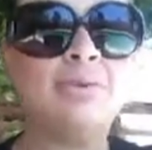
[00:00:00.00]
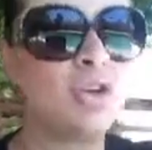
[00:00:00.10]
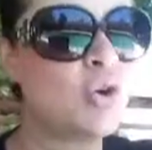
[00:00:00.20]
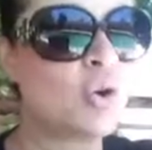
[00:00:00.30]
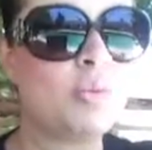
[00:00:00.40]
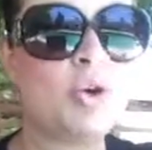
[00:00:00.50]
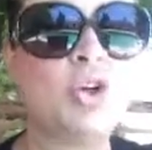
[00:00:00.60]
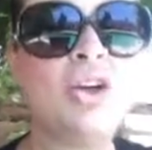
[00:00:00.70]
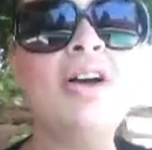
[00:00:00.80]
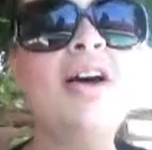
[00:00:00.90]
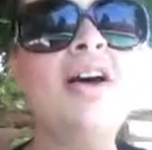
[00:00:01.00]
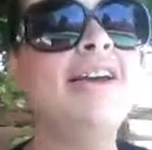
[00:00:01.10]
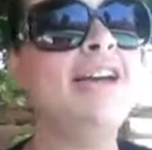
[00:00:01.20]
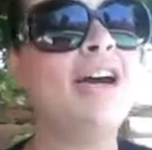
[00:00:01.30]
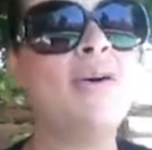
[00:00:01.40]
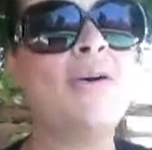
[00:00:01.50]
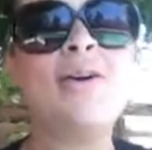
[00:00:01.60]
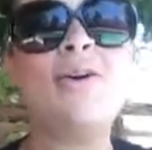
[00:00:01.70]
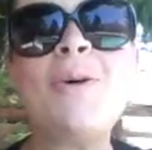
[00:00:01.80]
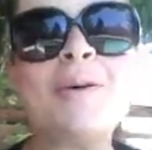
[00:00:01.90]
normal. I
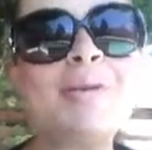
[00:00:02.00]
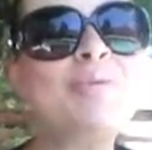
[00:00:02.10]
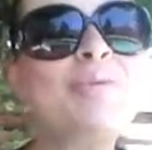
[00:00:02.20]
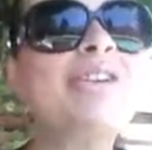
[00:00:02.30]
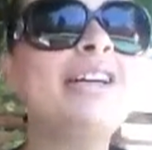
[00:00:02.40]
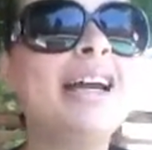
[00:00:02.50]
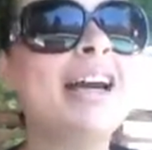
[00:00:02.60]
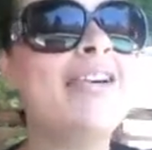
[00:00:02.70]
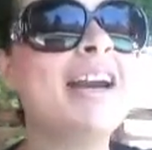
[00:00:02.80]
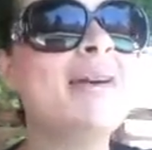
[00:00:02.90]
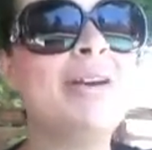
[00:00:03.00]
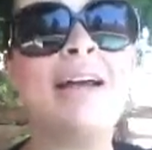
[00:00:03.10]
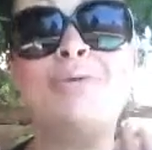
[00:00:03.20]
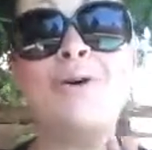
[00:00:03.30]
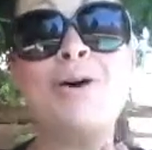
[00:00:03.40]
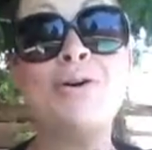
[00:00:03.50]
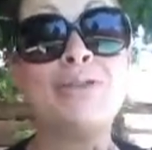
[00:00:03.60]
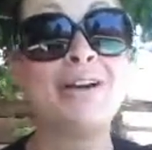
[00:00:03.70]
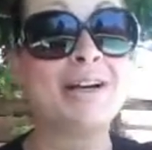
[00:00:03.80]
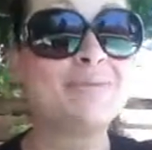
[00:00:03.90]
don't want people to look at Greta and be like, whoa,
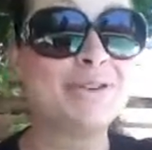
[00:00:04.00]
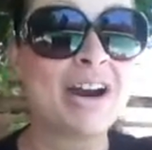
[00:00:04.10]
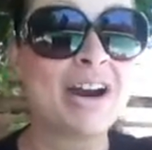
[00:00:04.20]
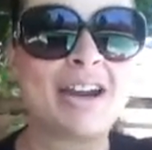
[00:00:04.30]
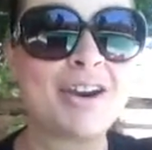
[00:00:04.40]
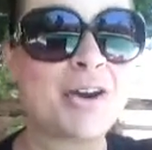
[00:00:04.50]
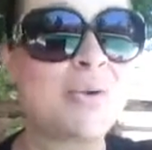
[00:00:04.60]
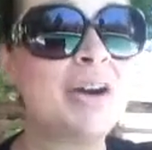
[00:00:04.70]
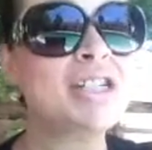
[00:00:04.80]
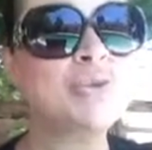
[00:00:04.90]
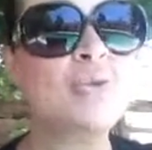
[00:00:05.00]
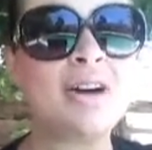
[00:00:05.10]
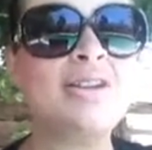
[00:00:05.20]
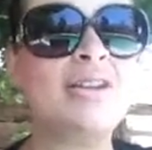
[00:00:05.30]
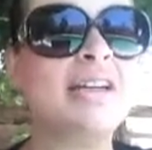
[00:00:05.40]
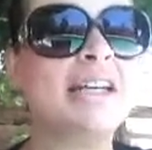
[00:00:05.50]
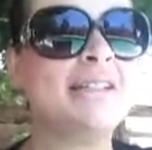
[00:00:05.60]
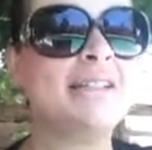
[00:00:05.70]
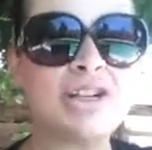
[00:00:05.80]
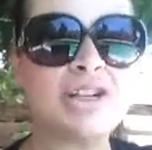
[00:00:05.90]
there comes Greta. No, I just want to look as
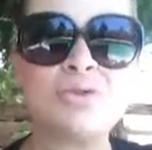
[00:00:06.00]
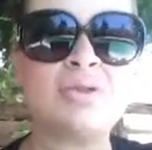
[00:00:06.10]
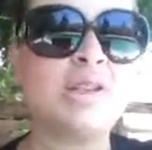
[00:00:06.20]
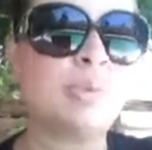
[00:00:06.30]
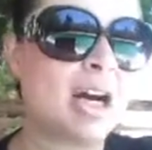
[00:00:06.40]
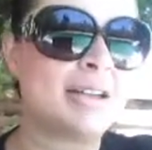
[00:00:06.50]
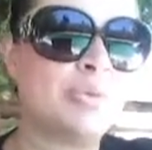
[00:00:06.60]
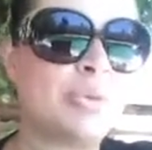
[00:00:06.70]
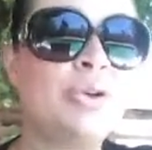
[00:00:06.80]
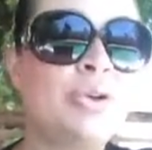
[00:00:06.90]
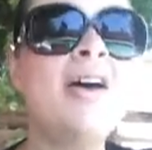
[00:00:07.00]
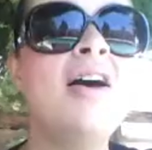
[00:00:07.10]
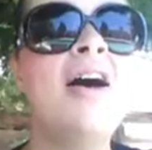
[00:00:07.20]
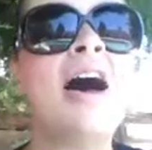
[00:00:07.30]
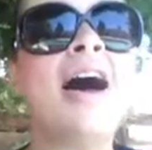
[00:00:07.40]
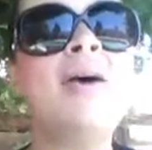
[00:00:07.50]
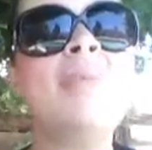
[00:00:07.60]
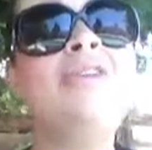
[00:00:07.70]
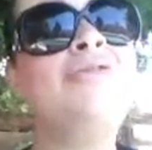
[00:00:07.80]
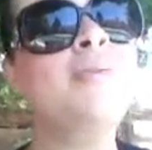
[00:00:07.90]
natural as possible.
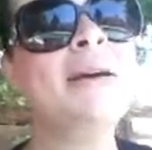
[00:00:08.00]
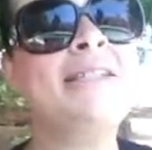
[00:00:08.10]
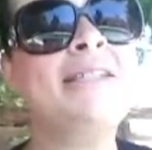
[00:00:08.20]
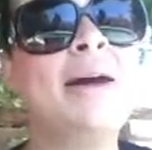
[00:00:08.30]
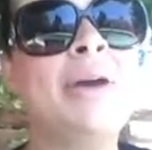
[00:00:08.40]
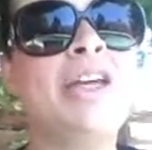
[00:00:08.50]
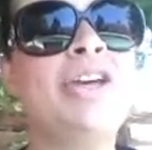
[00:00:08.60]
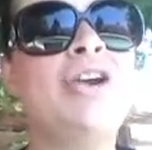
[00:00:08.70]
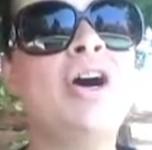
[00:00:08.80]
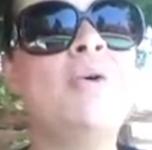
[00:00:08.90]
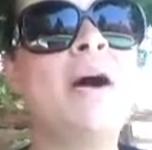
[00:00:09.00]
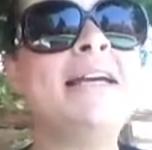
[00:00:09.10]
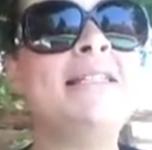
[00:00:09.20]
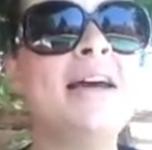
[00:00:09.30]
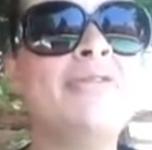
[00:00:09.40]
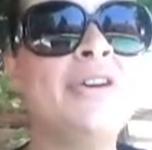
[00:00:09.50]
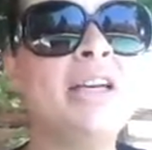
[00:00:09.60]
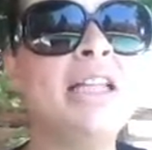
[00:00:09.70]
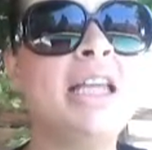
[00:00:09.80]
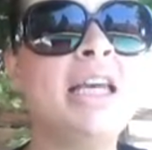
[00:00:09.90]
And for my stomach, I
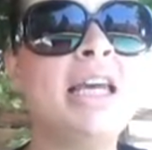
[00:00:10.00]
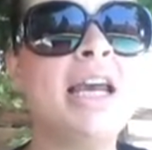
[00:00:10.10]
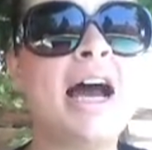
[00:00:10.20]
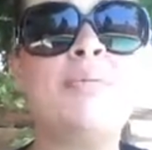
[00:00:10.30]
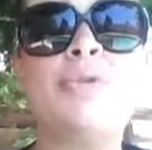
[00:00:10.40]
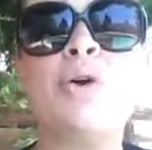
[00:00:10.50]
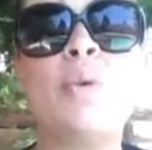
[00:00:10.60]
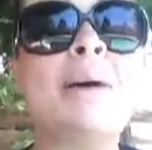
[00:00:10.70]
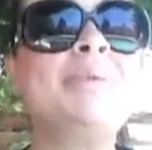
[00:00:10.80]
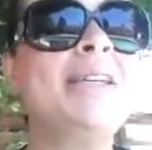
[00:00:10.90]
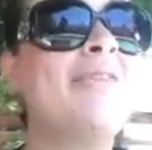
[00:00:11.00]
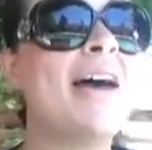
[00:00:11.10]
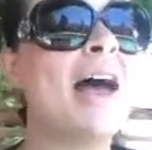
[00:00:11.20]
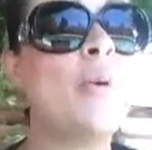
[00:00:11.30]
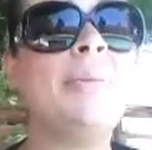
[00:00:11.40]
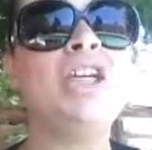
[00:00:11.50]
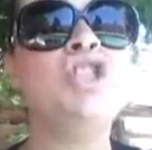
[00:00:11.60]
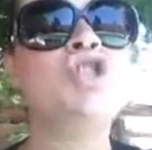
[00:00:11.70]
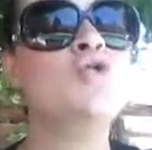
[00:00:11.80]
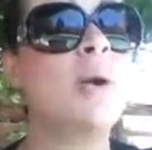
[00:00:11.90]
definitely, the wraps have helped me
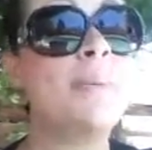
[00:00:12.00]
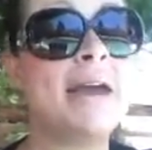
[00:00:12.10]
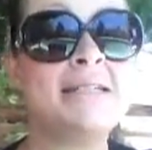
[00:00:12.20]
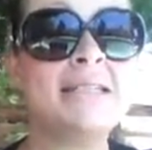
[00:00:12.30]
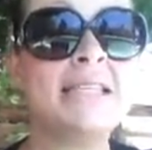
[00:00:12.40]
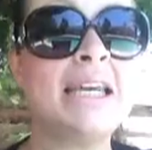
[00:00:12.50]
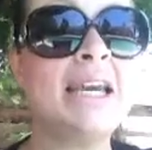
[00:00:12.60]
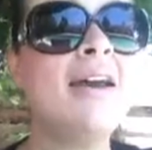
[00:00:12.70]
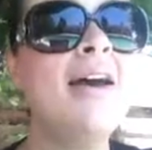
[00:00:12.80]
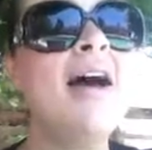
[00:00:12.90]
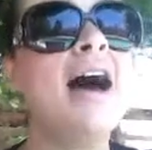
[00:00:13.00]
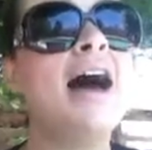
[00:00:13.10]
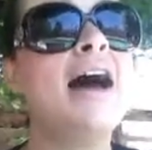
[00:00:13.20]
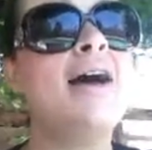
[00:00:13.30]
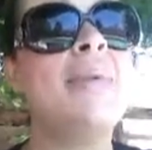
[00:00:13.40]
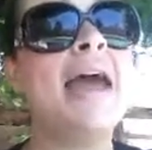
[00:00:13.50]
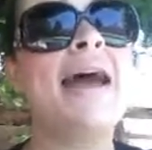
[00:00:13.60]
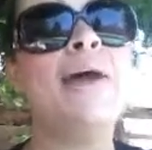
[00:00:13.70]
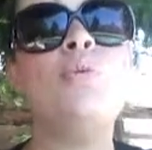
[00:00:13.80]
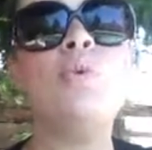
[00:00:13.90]
tremendously. And
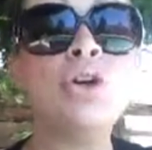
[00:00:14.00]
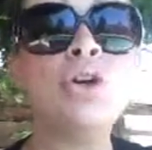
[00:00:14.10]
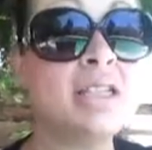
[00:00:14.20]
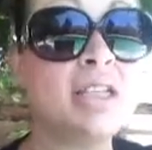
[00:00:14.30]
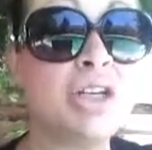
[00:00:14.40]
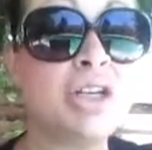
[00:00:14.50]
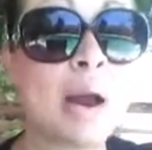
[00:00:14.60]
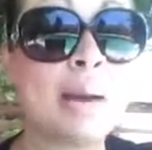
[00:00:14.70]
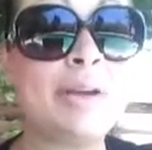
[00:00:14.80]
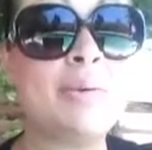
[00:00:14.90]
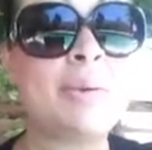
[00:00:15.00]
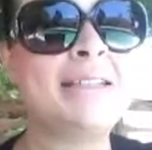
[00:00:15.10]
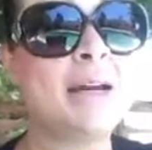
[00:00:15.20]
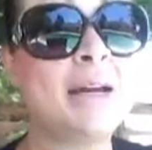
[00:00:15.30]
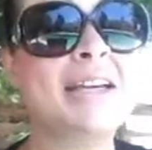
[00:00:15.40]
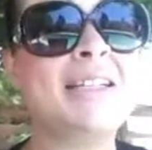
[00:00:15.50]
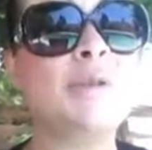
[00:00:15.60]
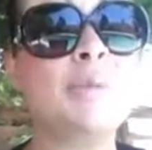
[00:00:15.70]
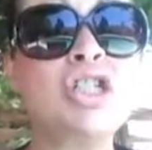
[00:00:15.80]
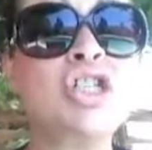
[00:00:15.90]
I will continue wrapping my stomach,
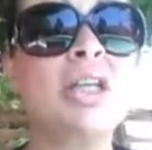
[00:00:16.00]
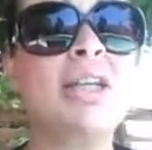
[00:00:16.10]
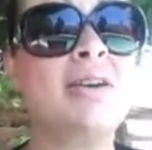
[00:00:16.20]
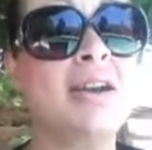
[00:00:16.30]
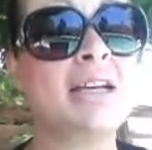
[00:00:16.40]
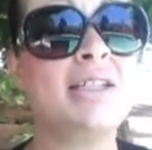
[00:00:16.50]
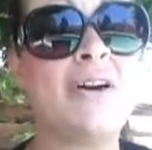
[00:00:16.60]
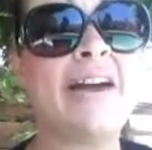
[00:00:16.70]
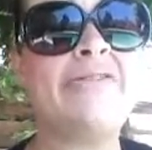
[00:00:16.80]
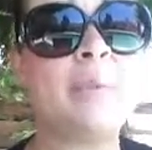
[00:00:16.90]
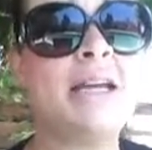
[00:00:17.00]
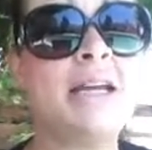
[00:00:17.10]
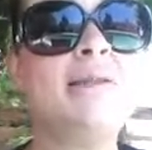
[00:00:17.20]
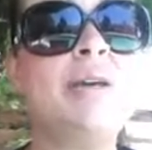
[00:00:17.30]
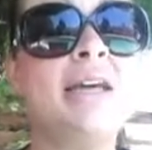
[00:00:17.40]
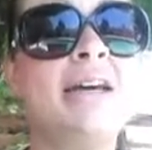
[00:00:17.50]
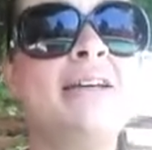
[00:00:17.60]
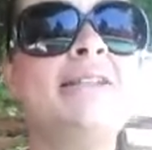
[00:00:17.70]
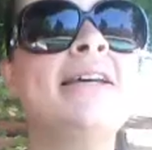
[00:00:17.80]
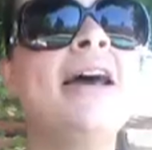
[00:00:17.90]
especially the next 5 months,
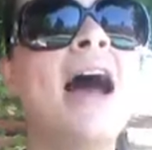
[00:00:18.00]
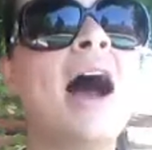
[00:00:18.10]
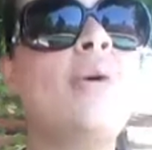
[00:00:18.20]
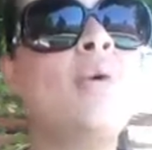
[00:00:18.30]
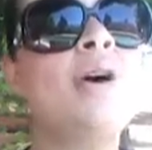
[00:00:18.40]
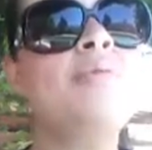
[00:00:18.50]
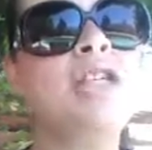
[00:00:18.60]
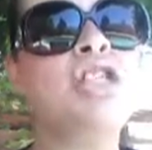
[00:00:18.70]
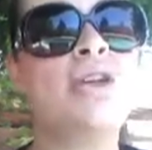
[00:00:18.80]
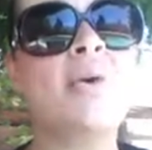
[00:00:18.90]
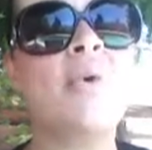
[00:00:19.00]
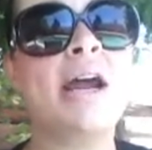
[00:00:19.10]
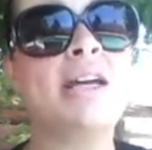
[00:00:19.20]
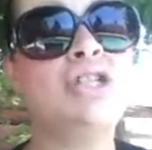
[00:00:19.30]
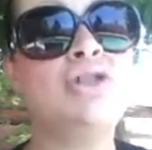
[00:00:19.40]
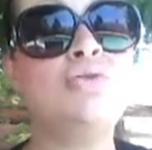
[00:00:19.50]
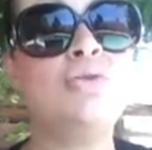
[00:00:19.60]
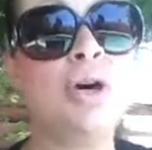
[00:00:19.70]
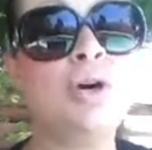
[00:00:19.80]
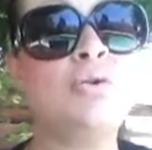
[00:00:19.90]
because I want to make sure that when I do
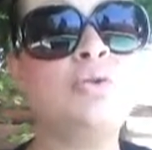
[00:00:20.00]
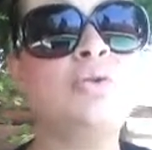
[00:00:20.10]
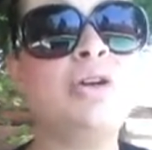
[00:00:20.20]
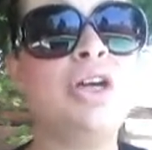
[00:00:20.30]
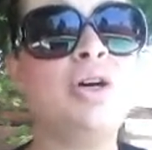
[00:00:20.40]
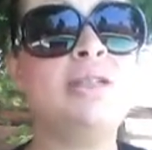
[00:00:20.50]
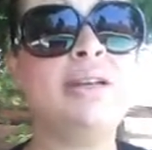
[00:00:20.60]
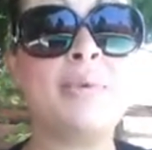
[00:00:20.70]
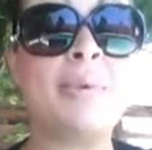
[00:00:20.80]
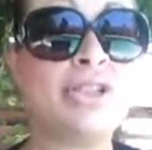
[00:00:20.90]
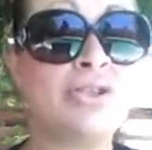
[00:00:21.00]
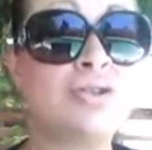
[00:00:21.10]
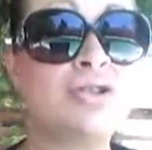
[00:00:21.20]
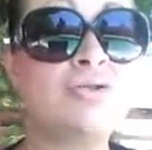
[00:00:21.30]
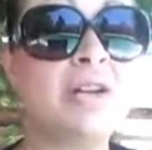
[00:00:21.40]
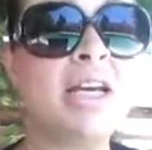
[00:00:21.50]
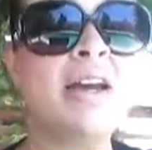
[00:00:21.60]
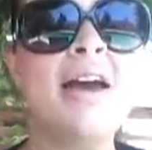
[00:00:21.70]
go, to get my surgery,